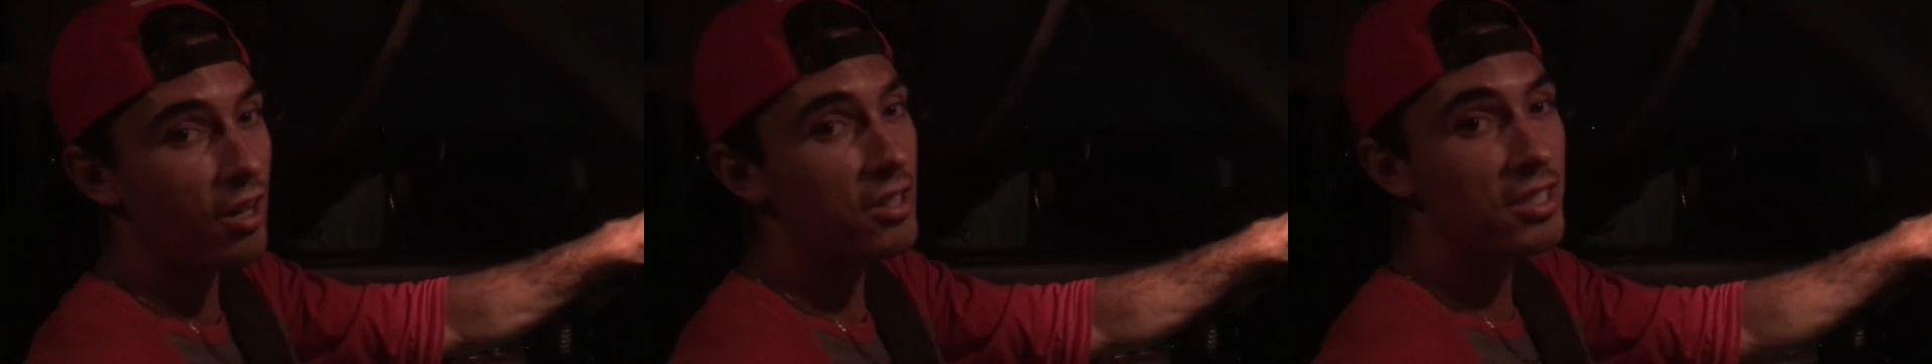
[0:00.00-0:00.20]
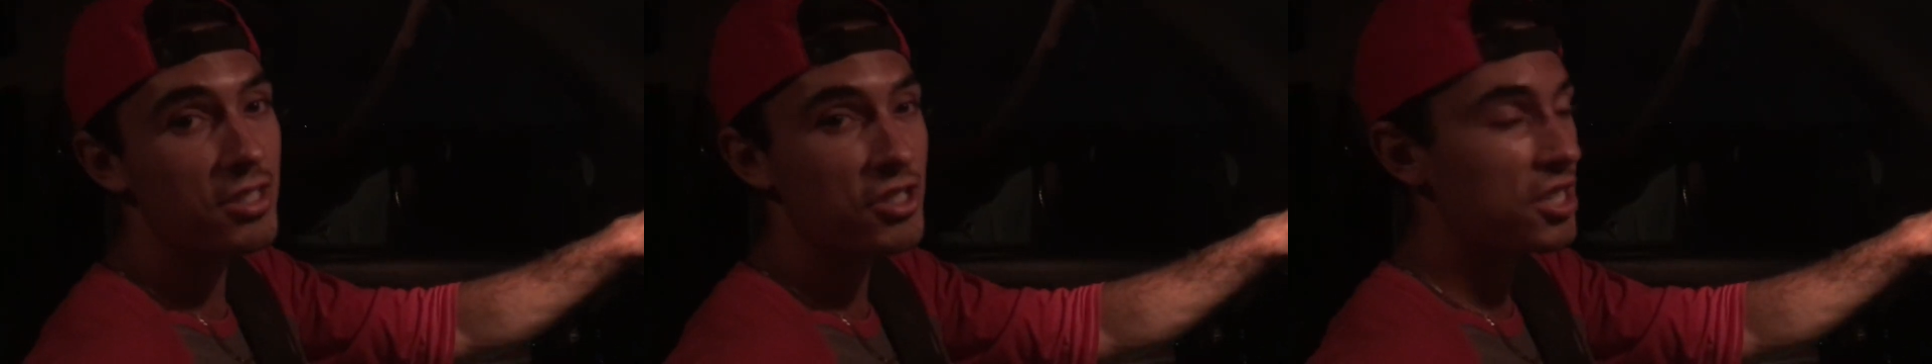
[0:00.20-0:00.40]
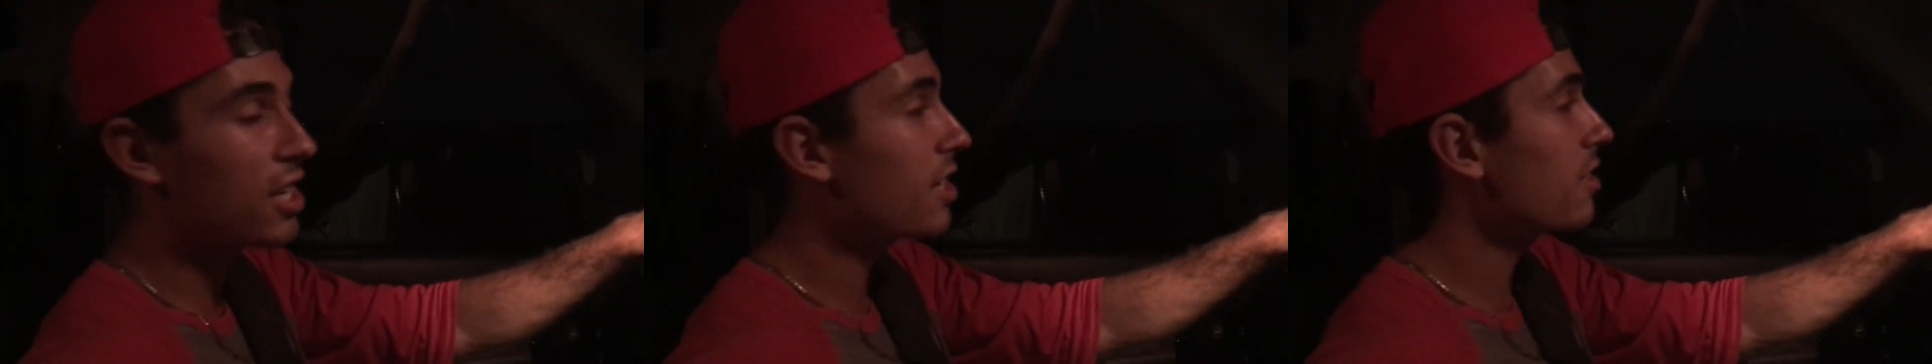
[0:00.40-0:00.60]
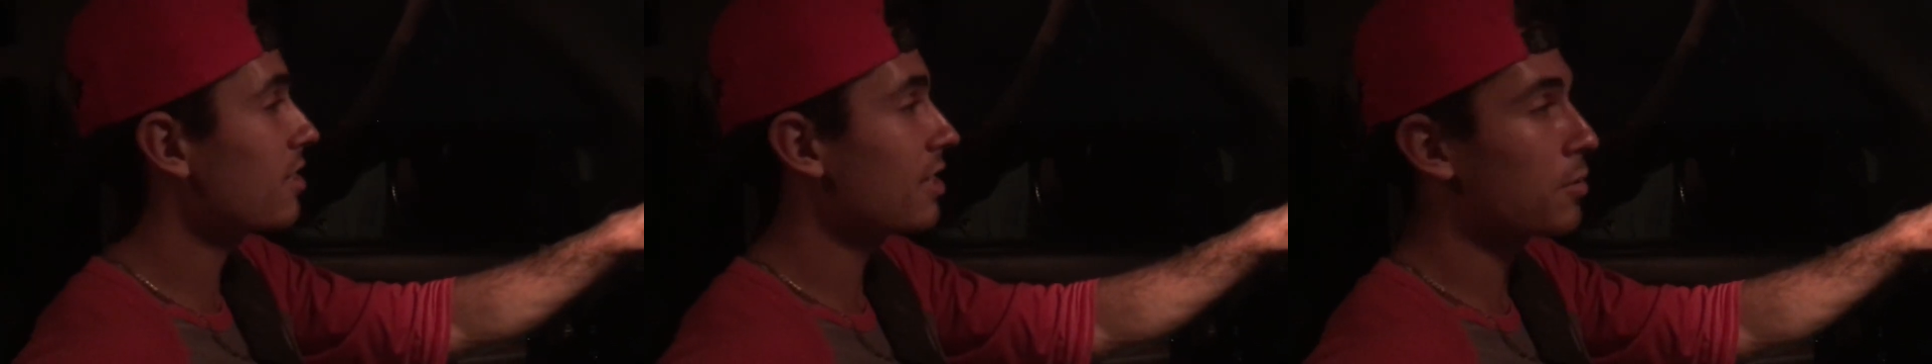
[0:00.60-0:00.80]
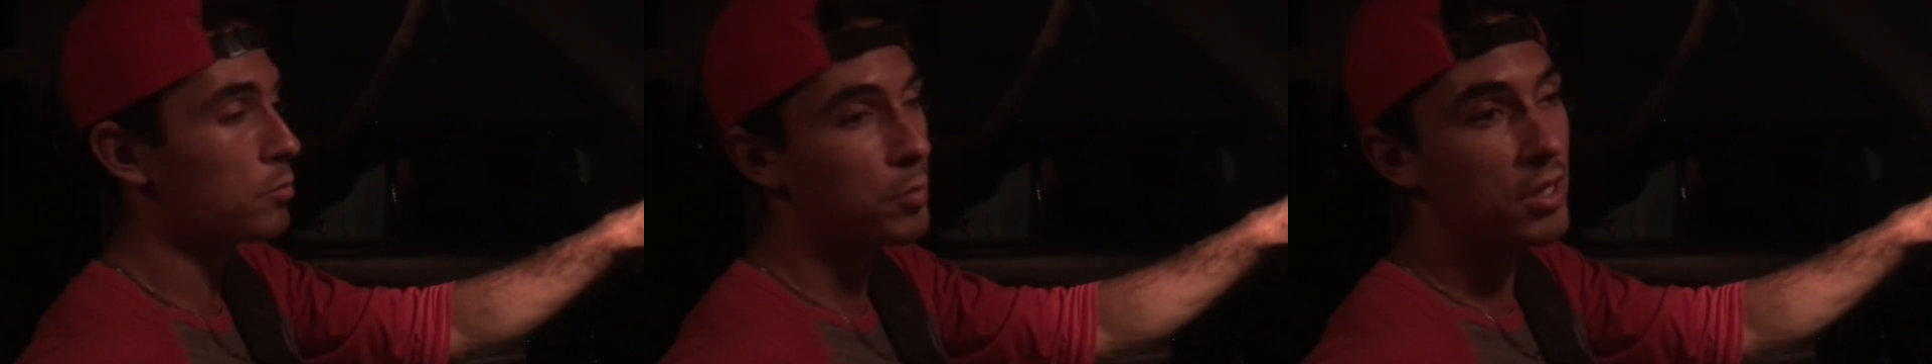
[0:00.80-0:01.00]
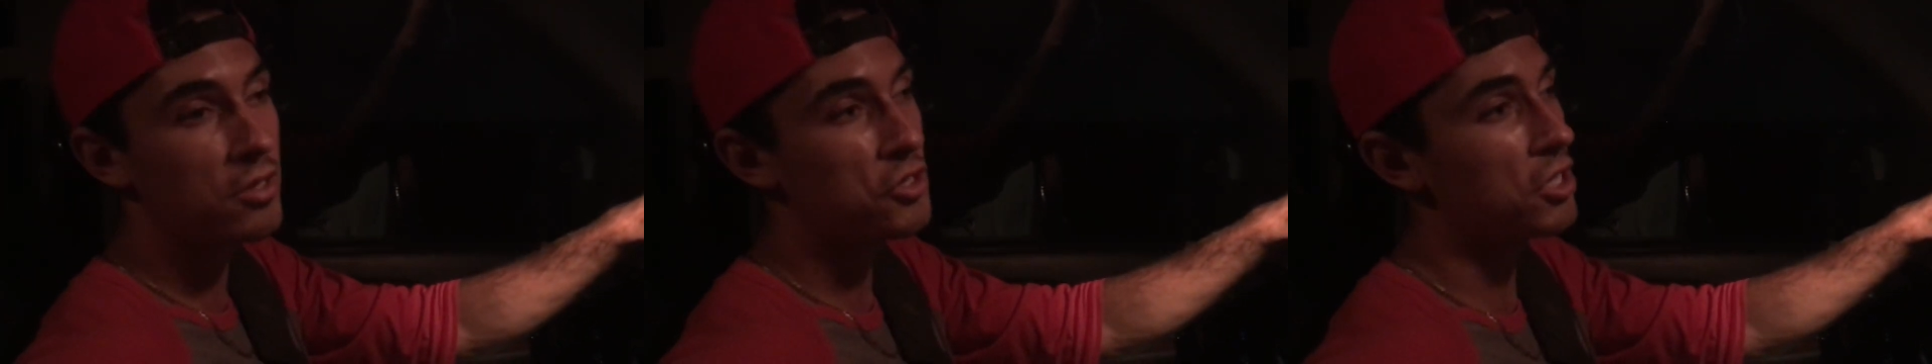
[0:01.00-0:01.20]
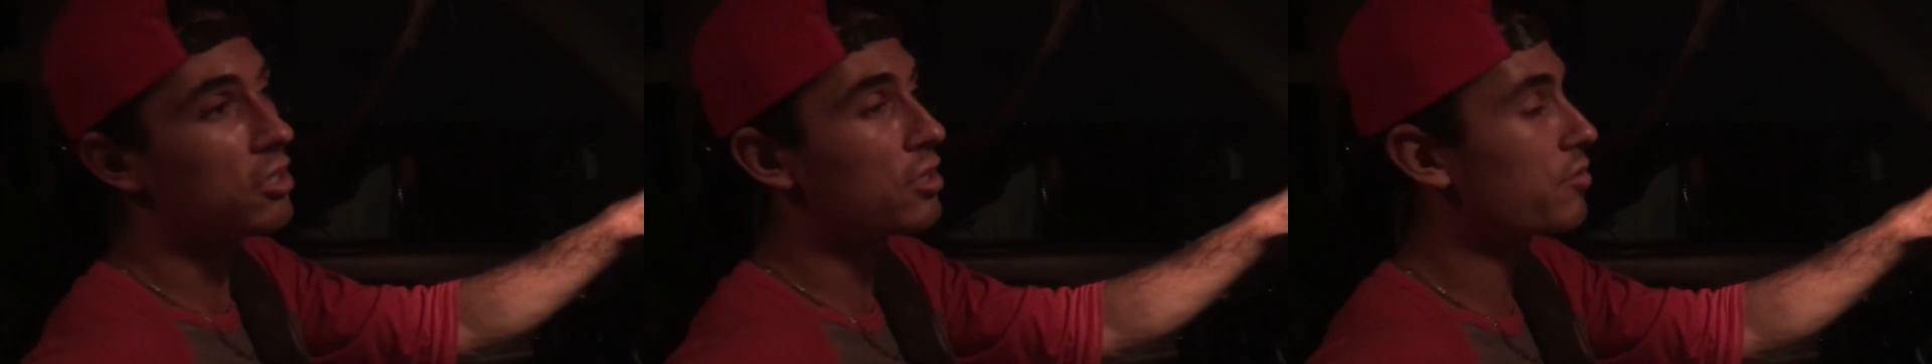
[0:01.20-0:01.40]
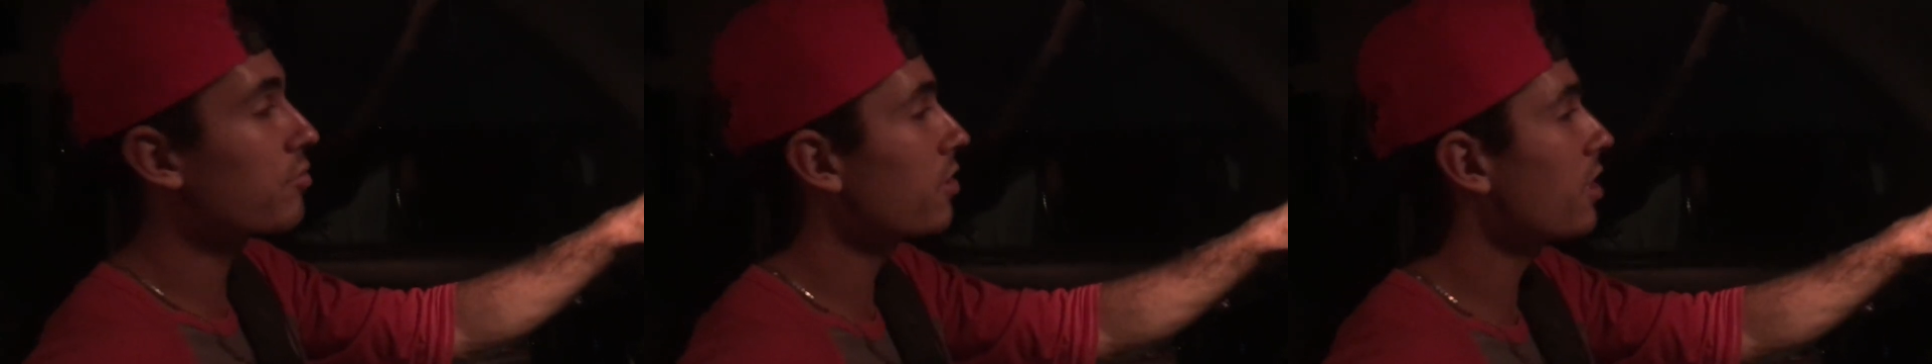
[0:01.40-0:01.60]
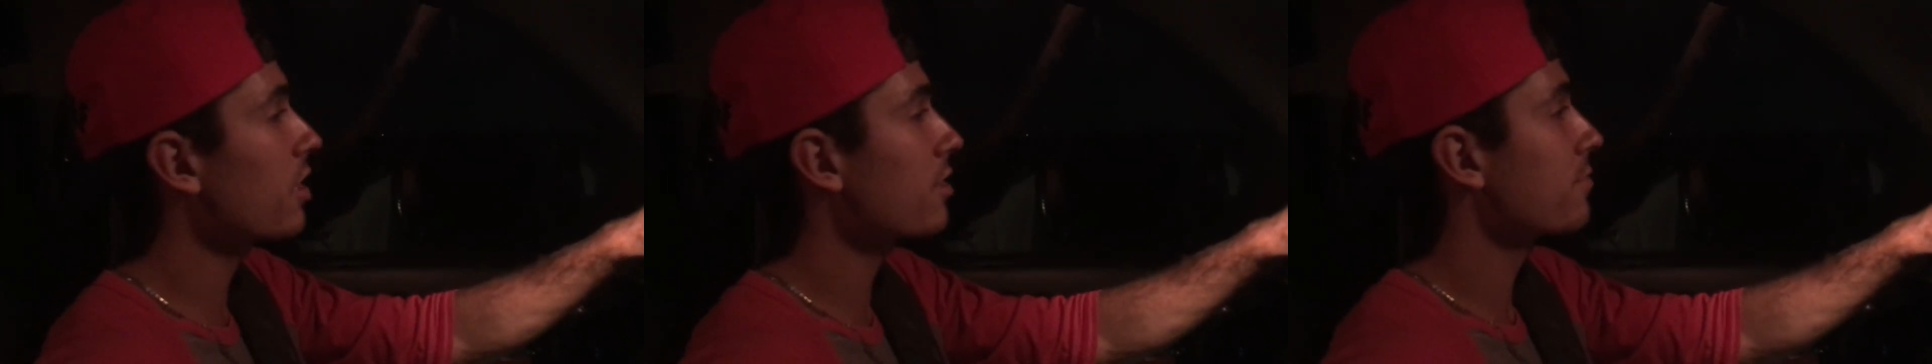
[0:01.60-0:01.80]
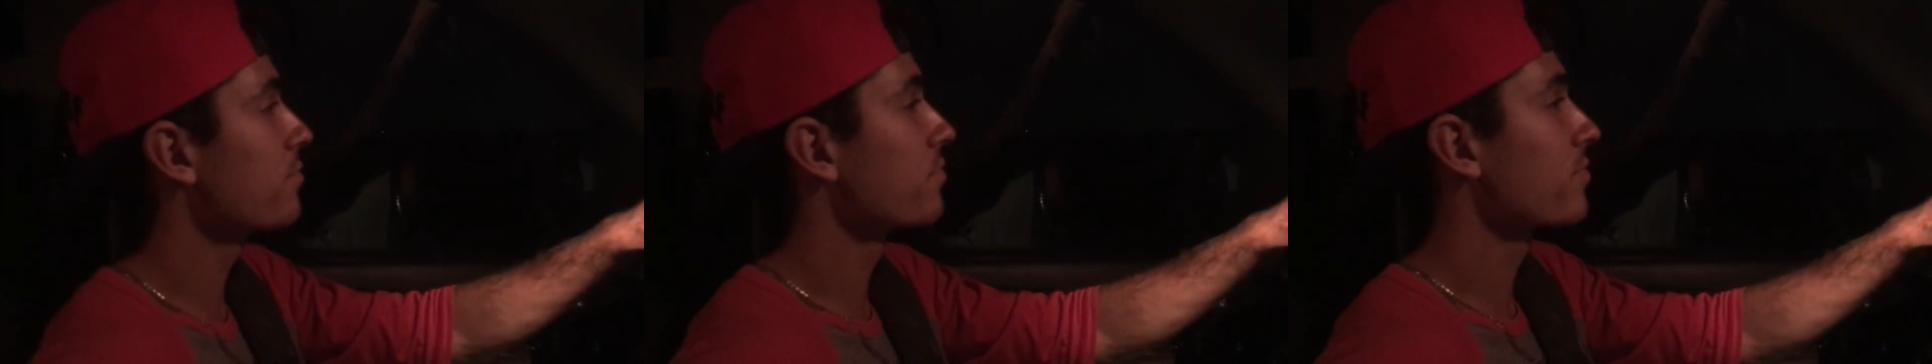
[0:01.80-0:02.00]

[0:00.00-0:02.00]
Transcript: all this shit. They were being chill as fuck.